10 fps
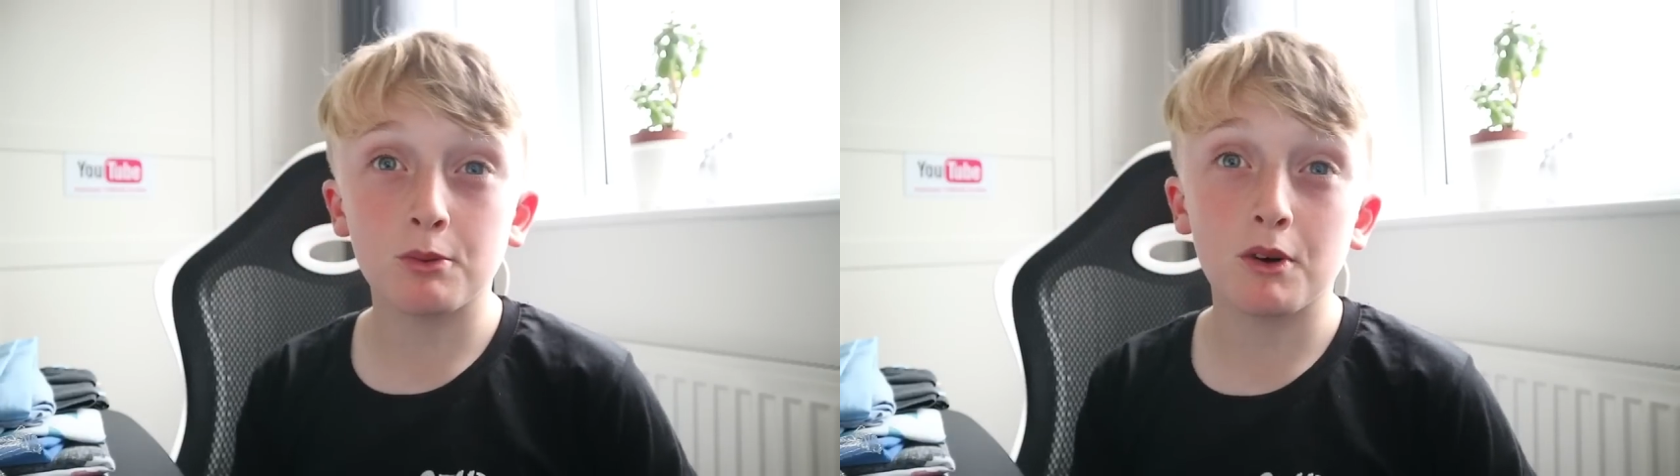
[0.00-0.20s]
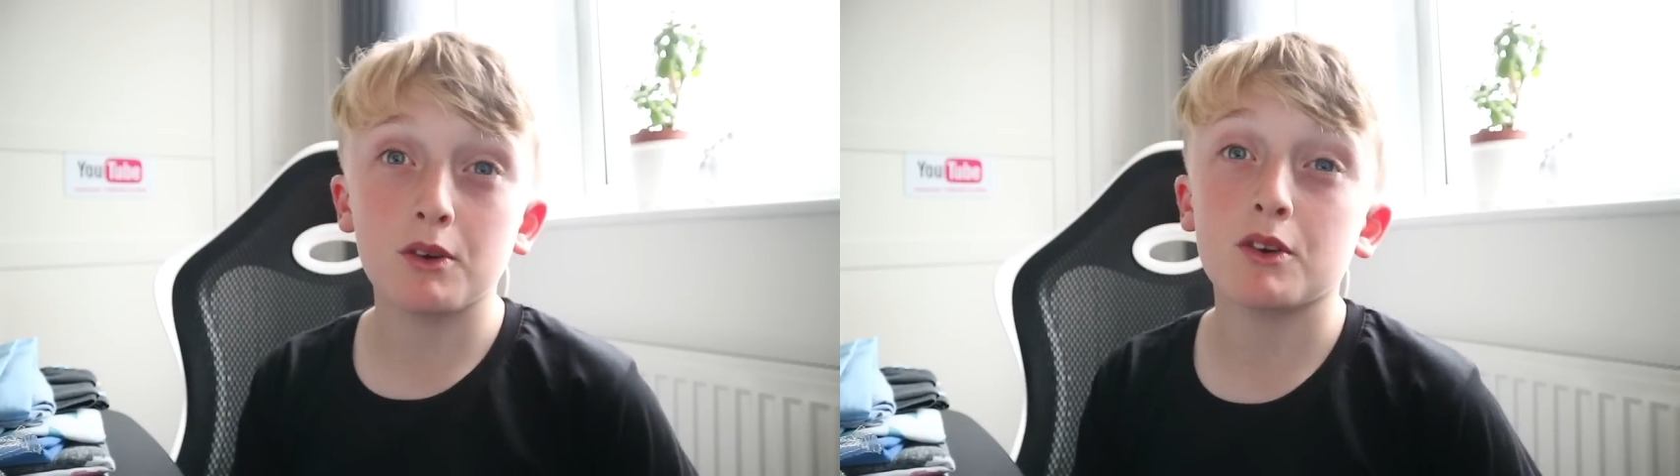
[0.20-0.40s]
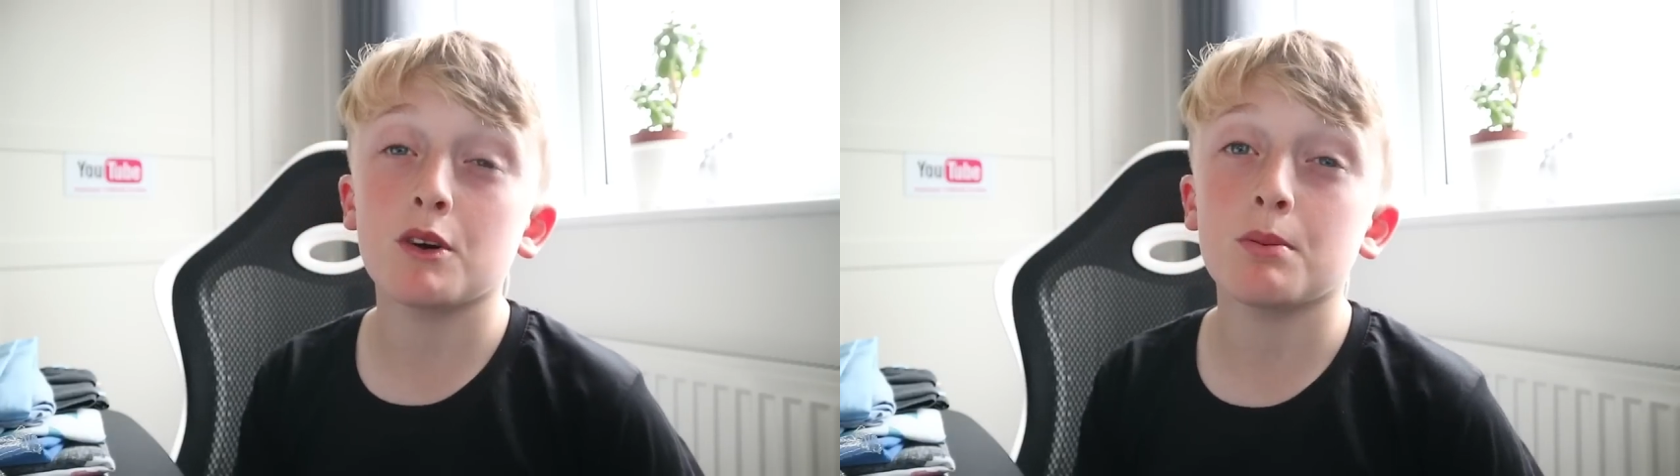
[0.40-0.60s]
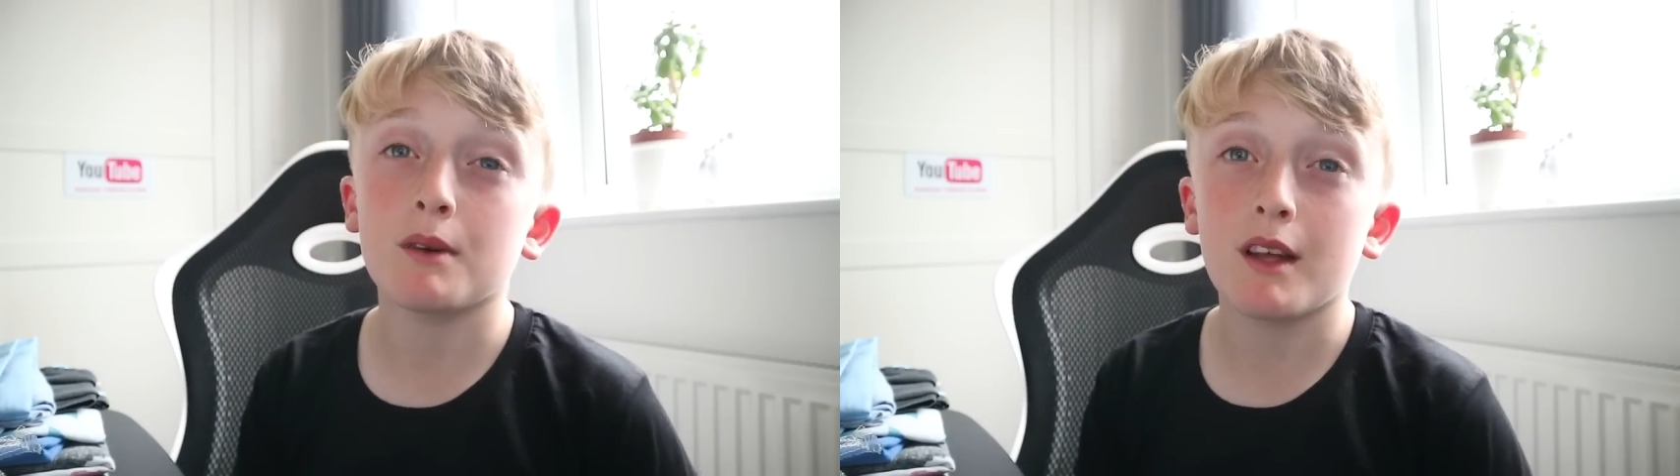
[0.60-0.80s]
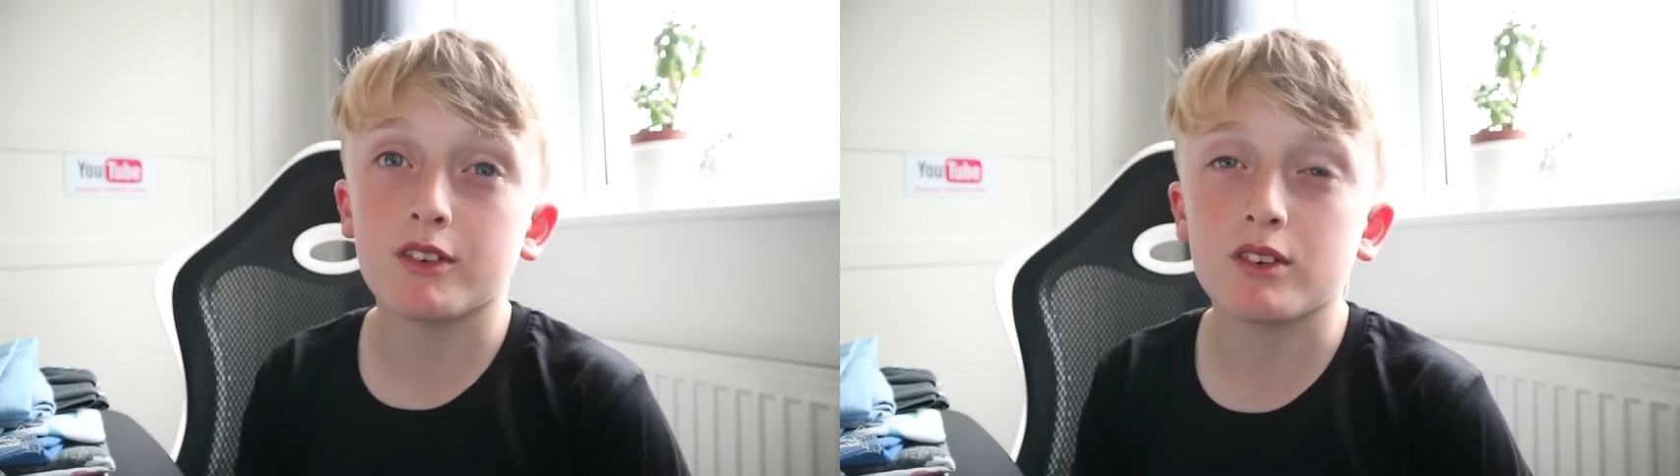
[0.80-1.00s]
woke up
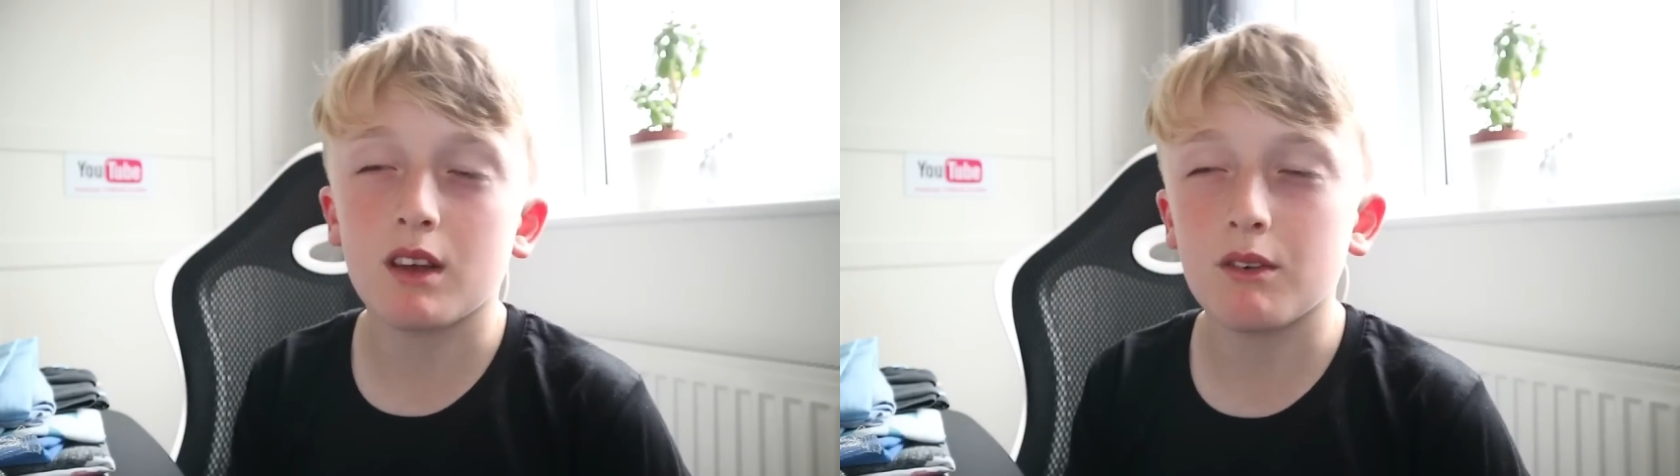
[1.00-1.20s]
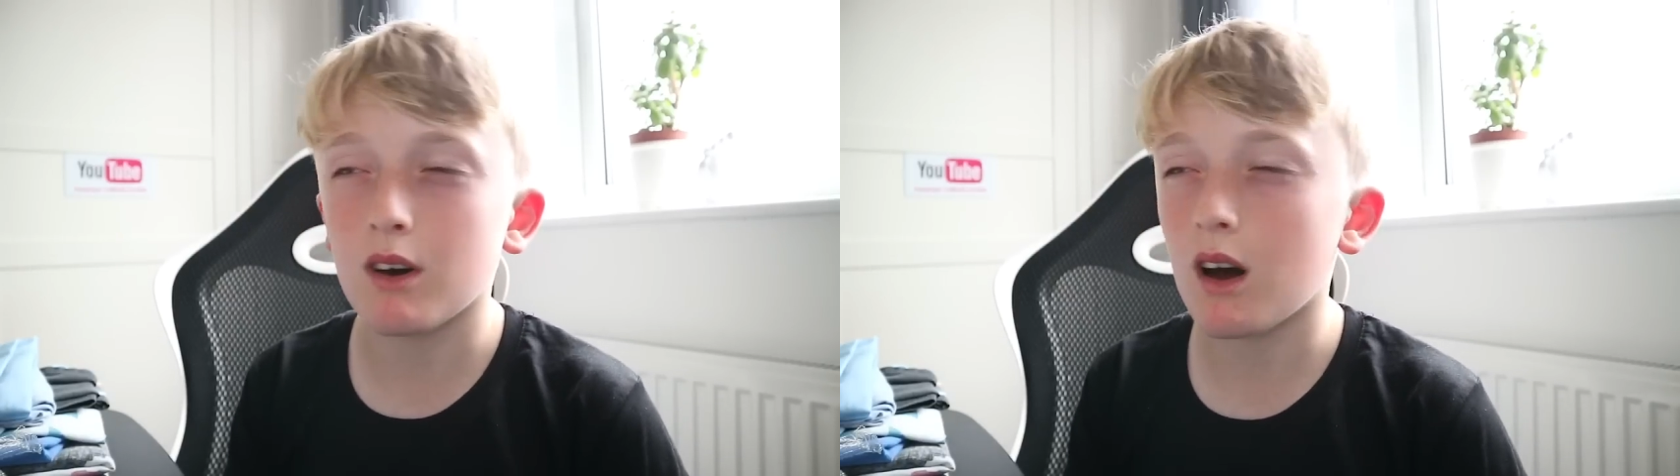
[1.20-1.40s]
and I was like, what?